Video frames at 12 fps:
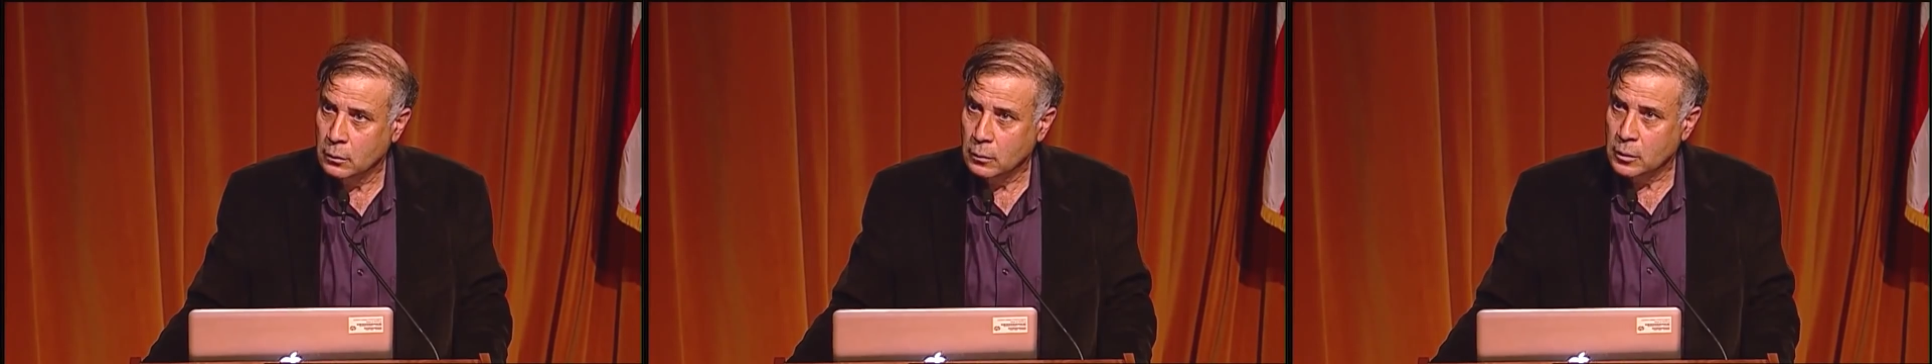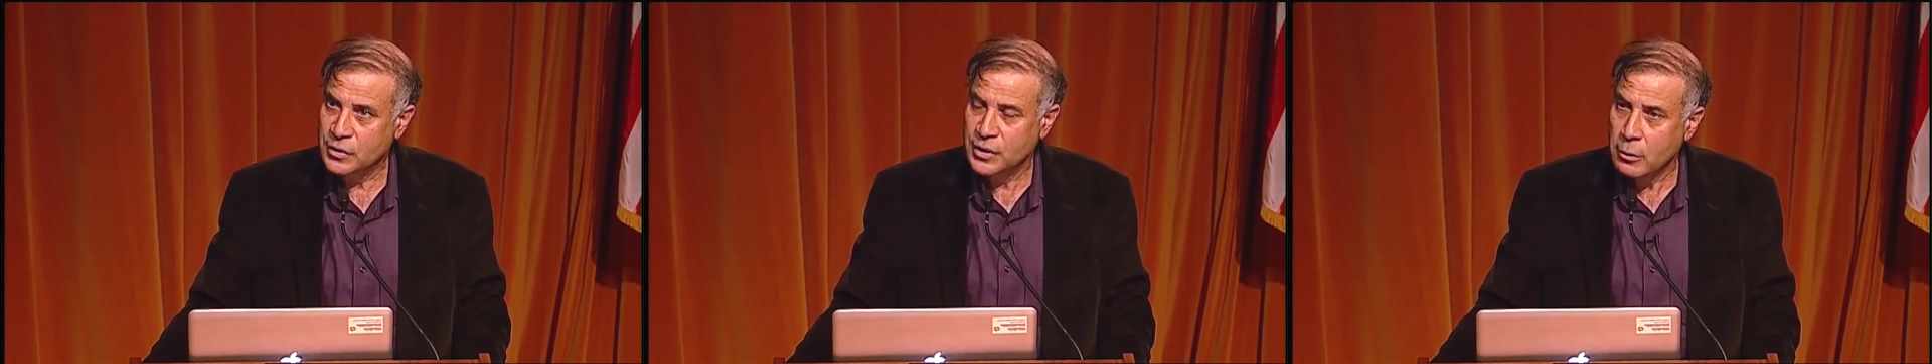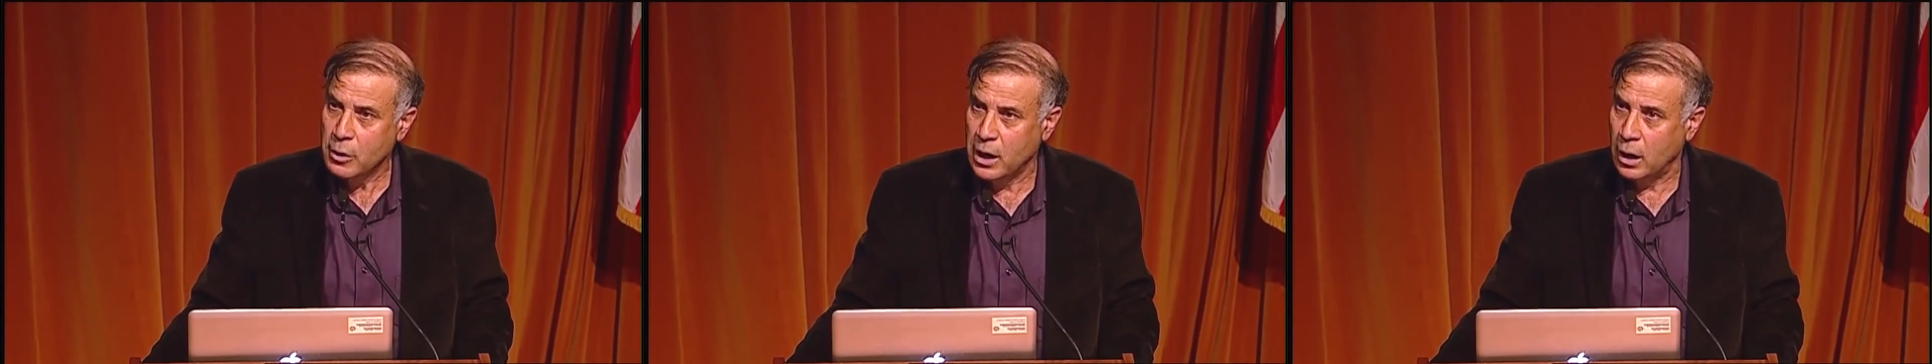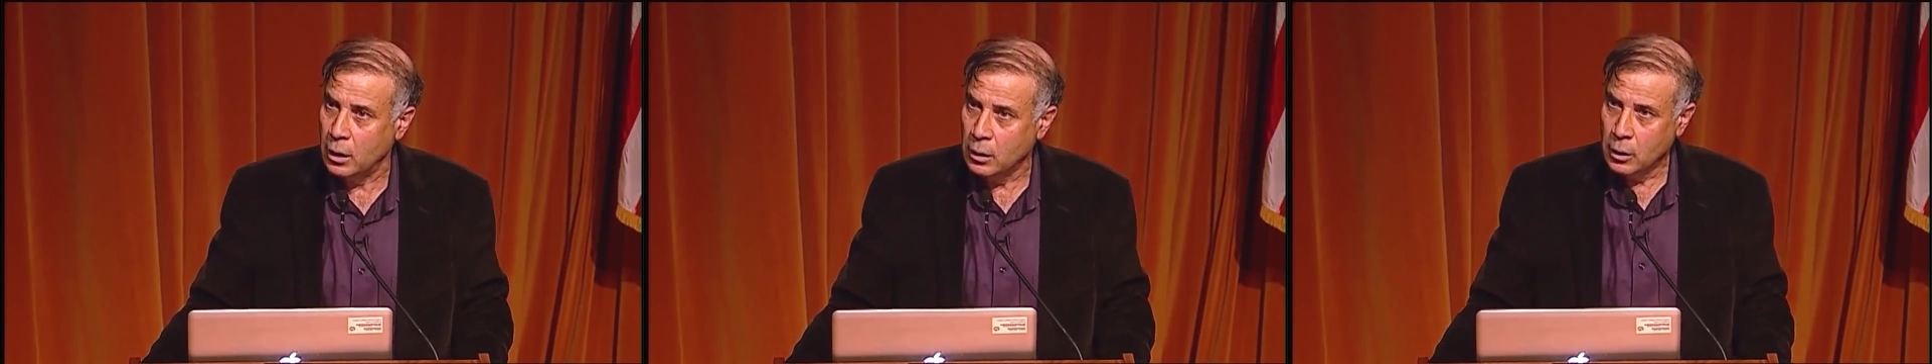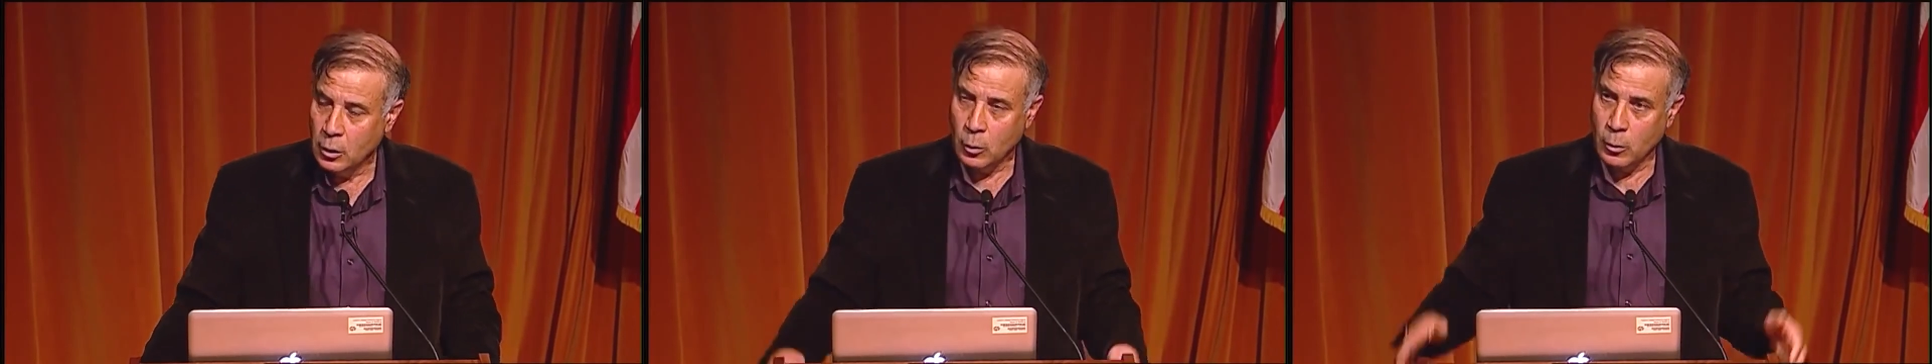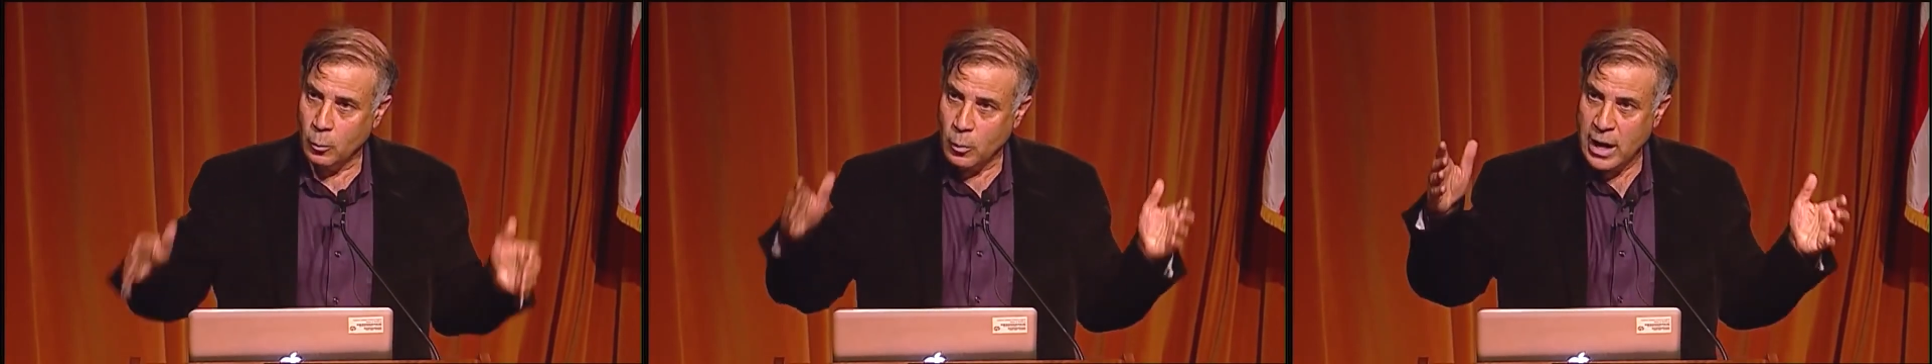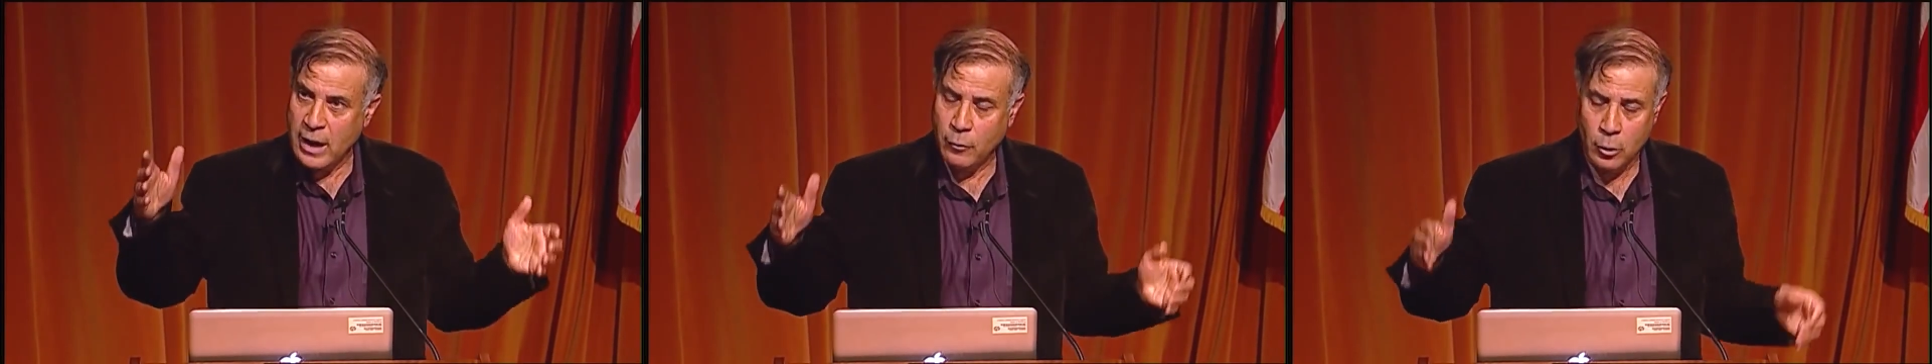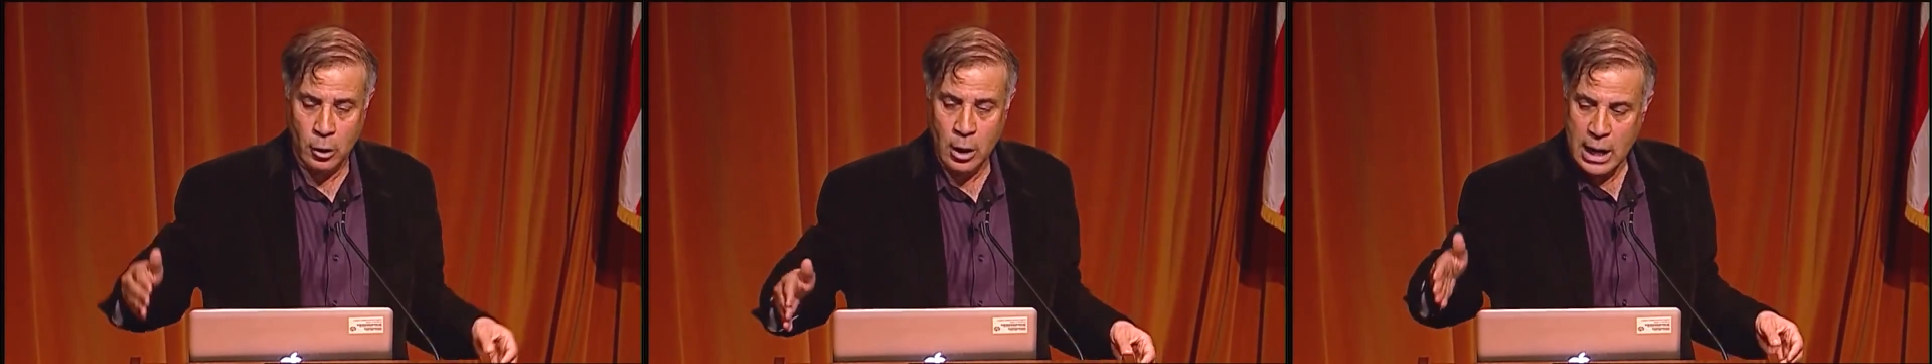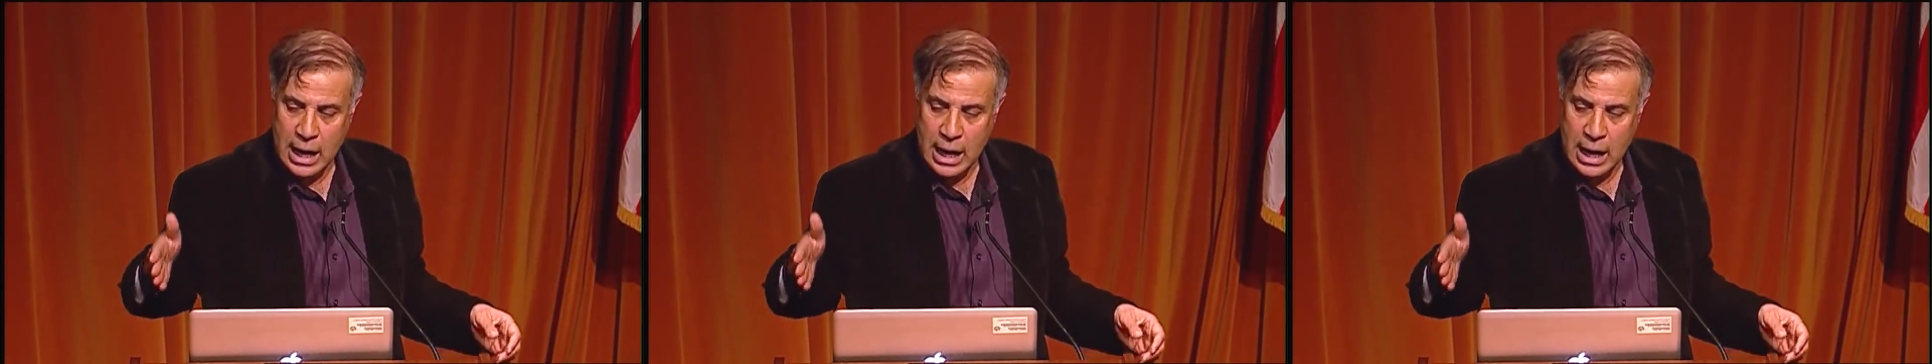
or Syria or whatever,